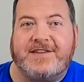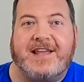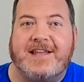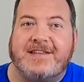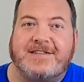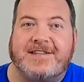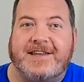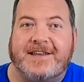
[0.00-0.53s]

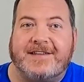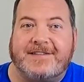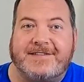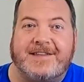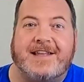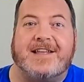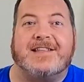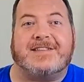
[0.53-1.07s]
taste
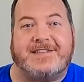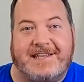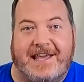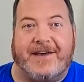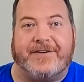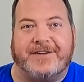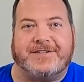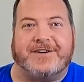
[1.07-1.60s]
test, and see
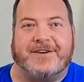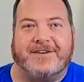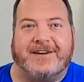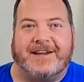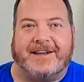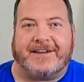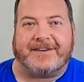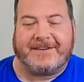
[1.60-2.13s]
how it turned
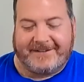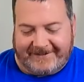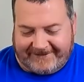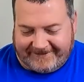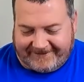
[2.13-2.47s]
out.